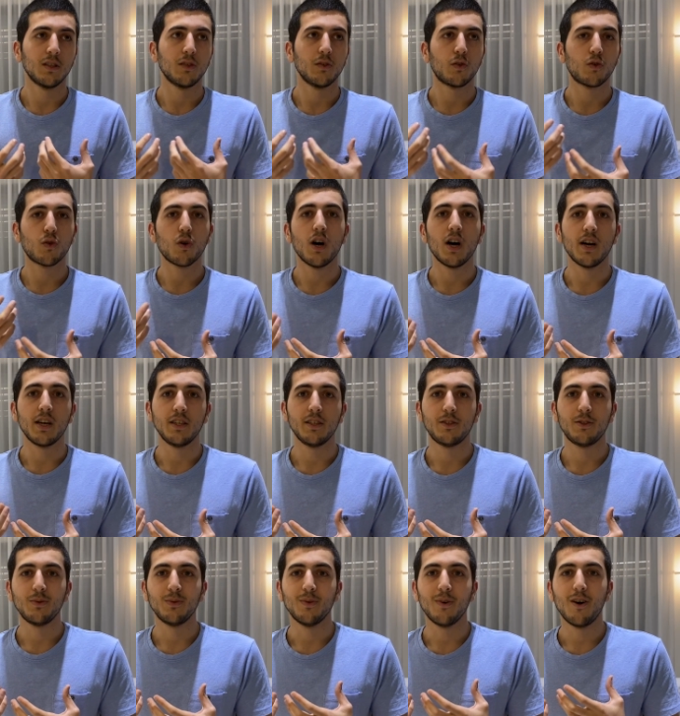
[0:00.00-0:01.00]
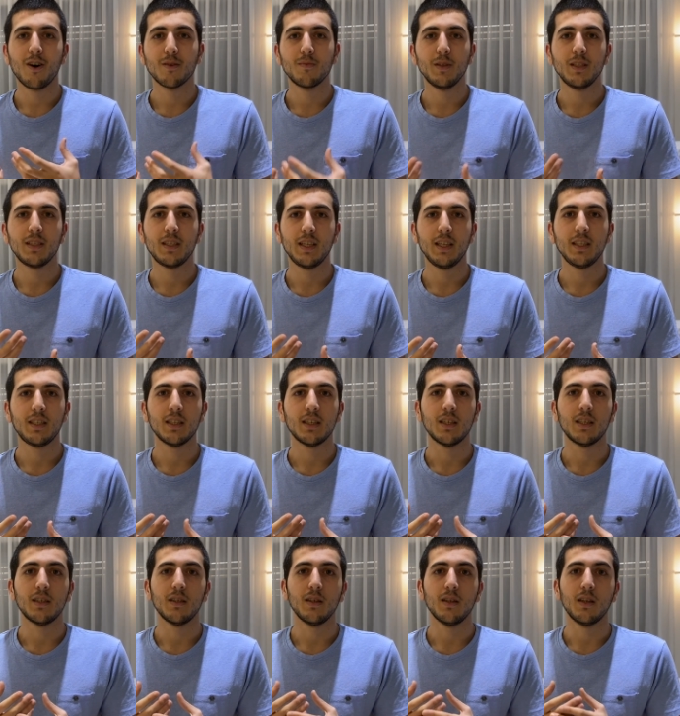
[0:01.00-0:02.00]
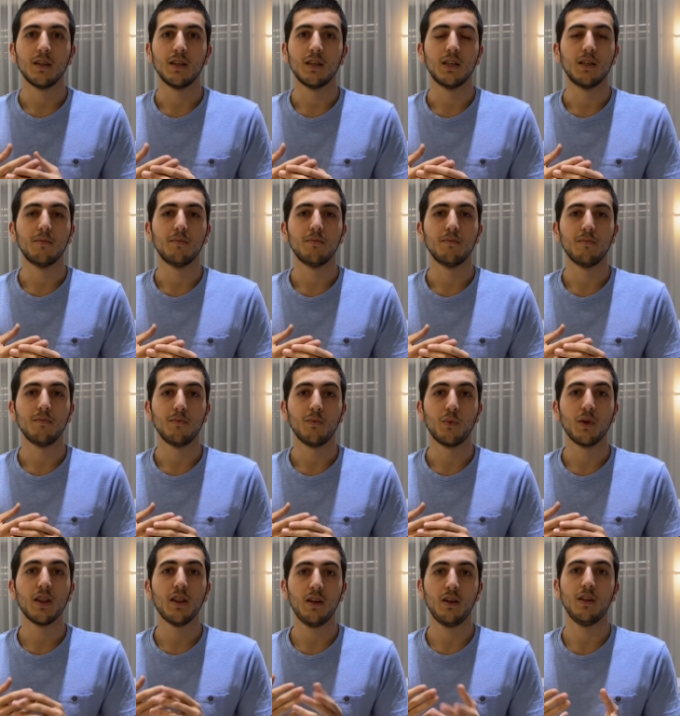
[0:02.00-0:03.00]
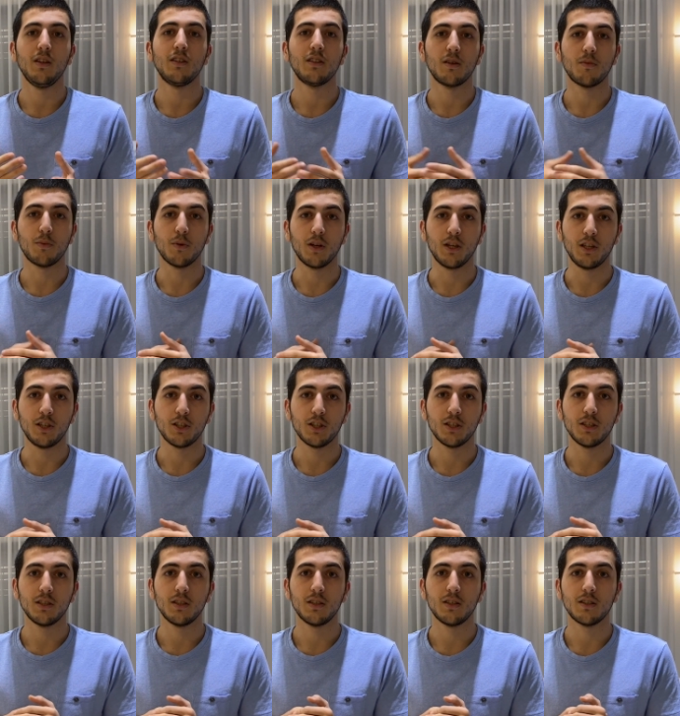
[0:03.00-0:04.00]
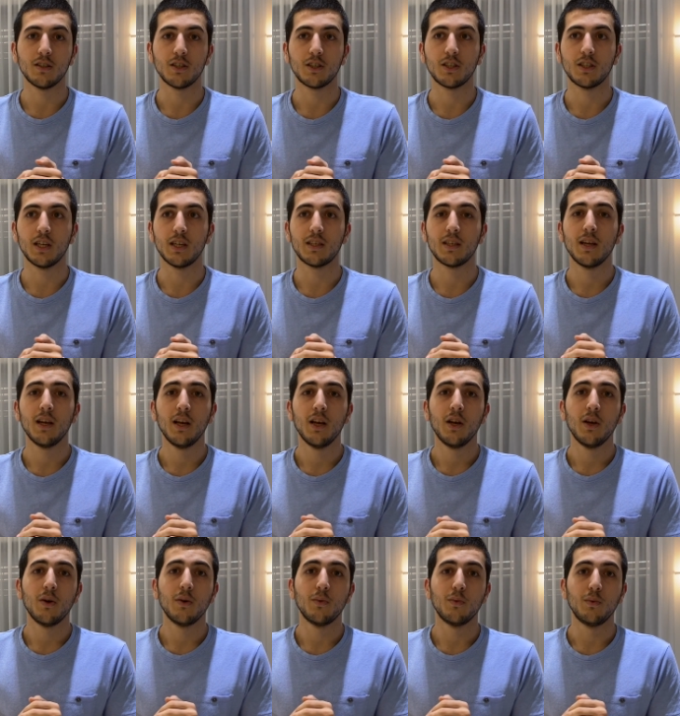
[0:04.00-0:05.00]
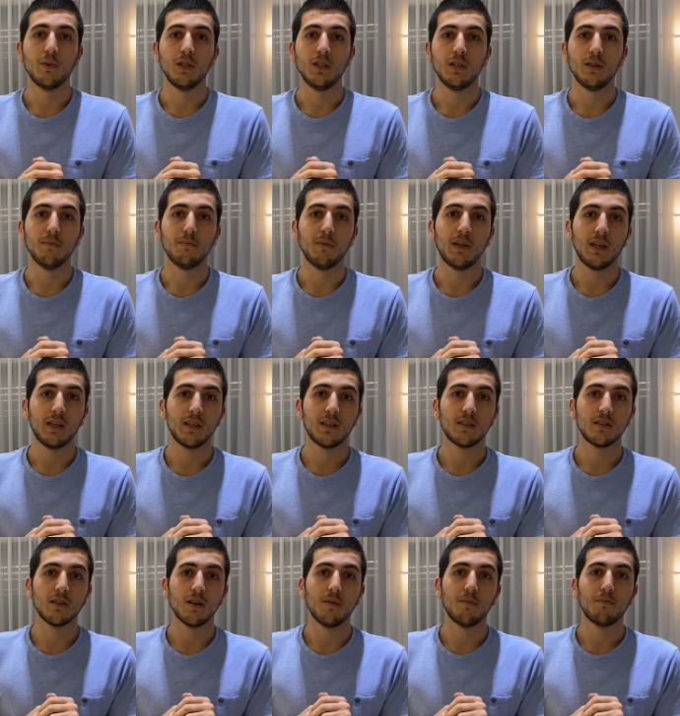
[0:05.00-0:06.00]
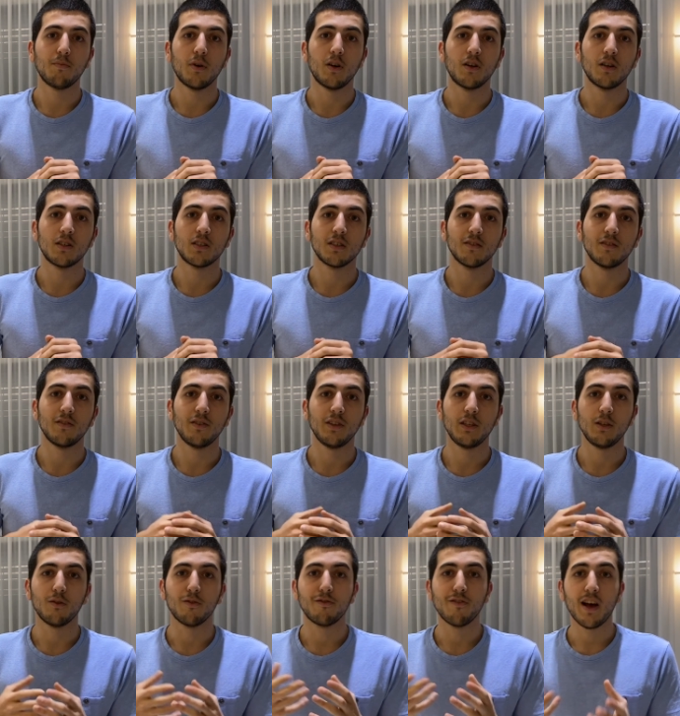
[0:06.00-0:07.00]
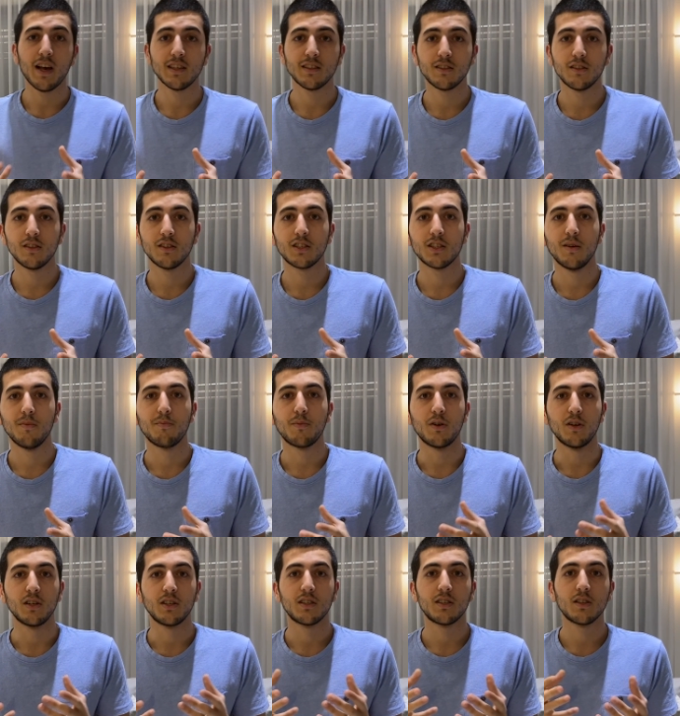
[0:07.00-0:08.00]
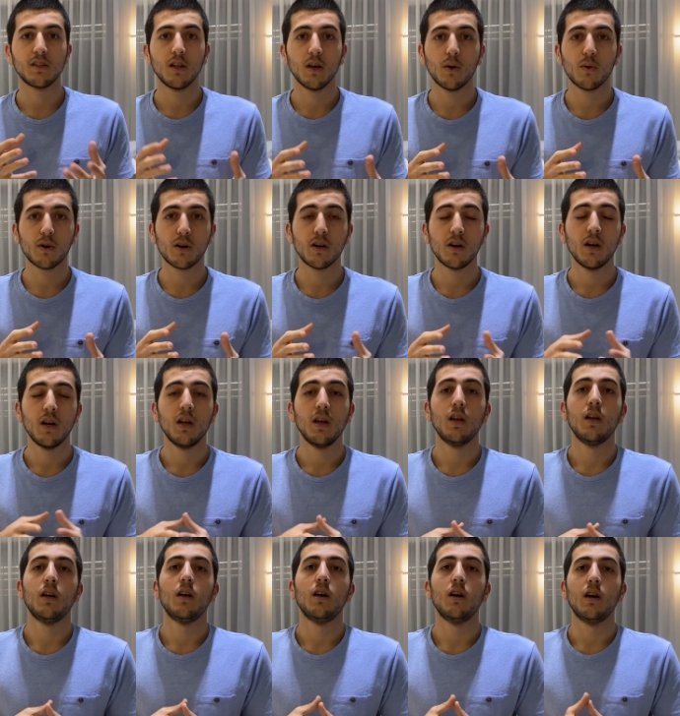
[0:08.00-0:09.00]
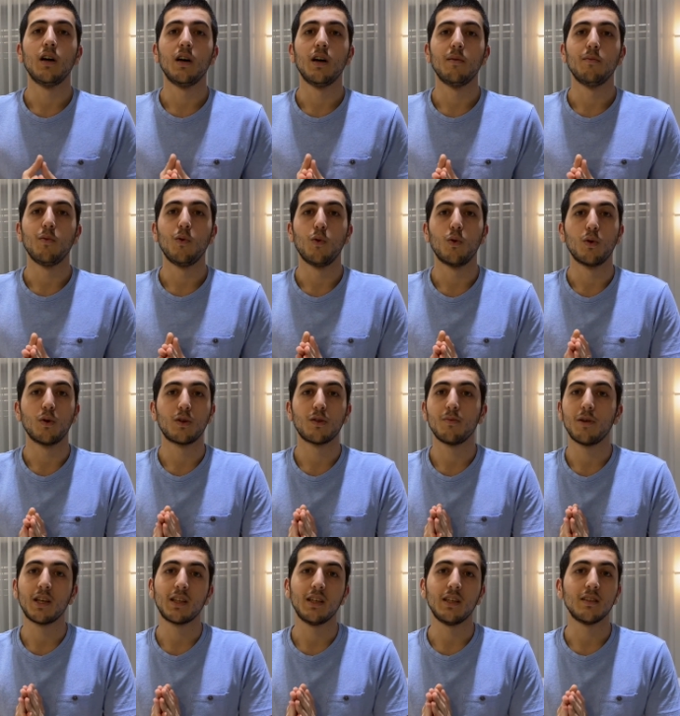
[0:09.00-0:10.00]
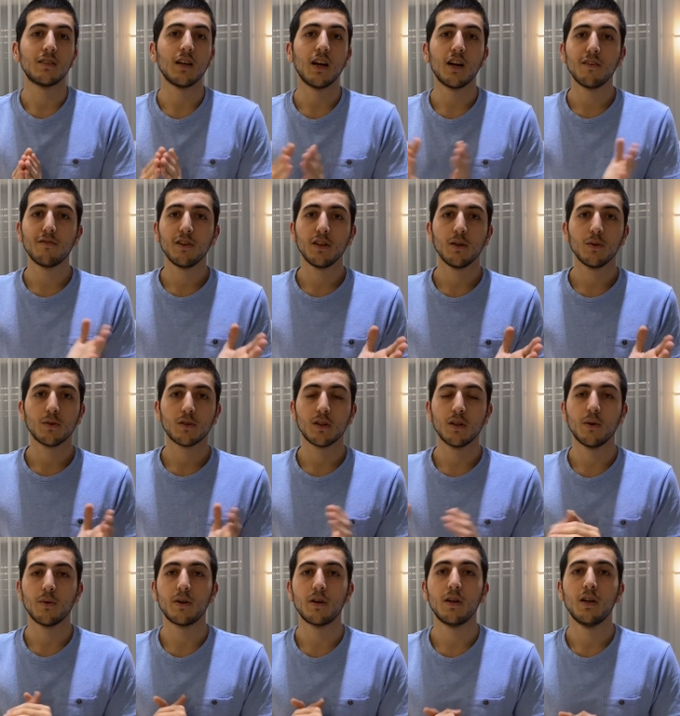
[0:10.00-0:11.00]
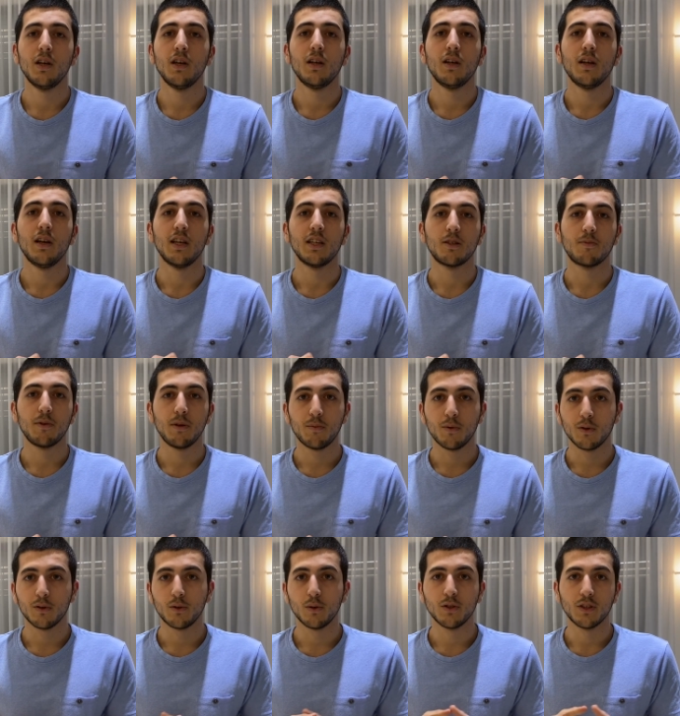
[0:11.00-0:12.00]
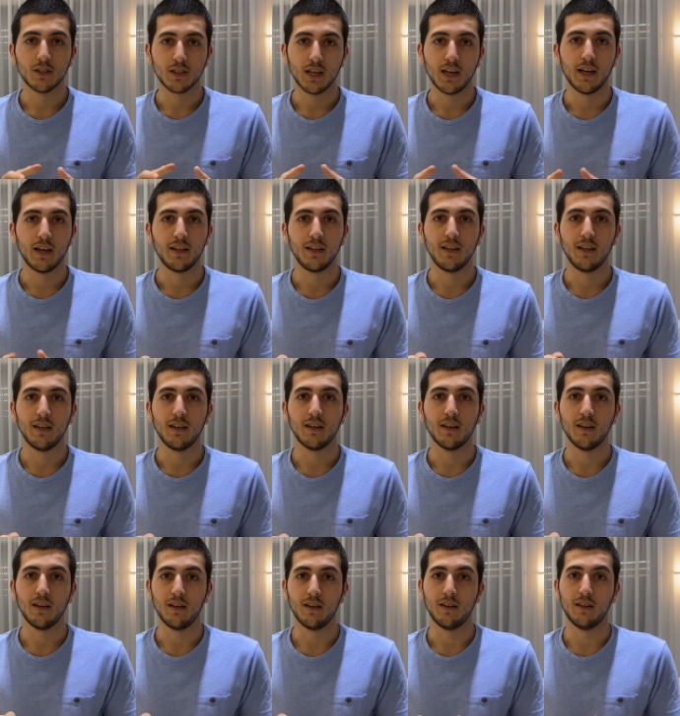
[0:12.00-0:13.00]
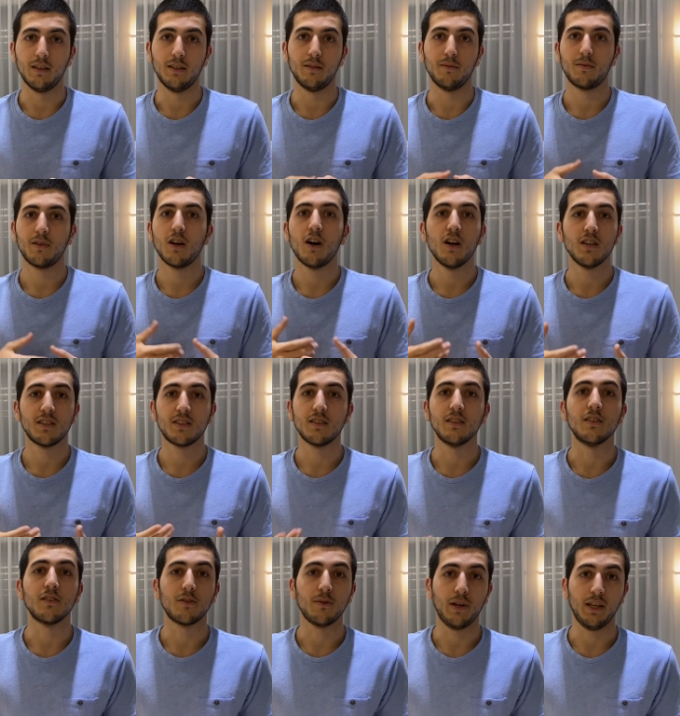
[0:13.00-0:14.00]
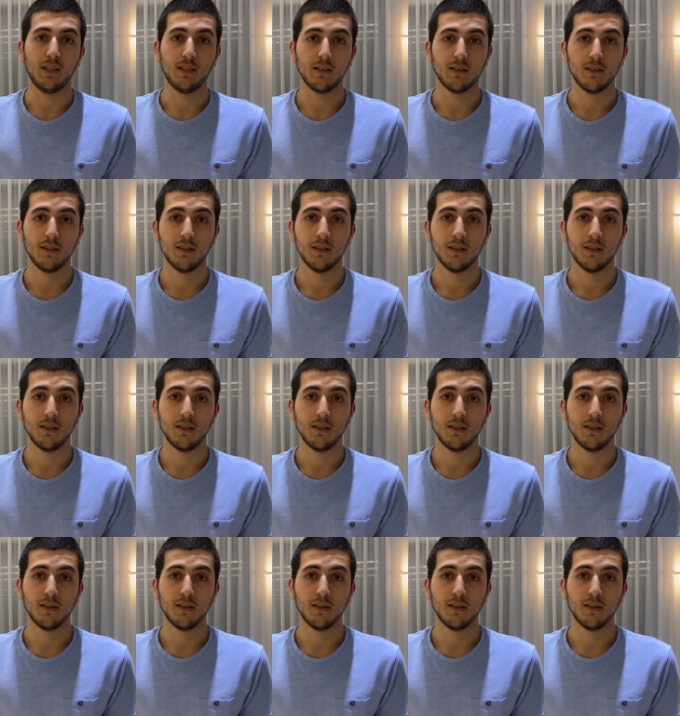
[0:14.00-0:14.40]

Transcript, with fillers: try to augment data with the interpolation, such that we make some parts of the video faster, some parts slower, or to make the entire video slower, as people don't sign in a constant rate.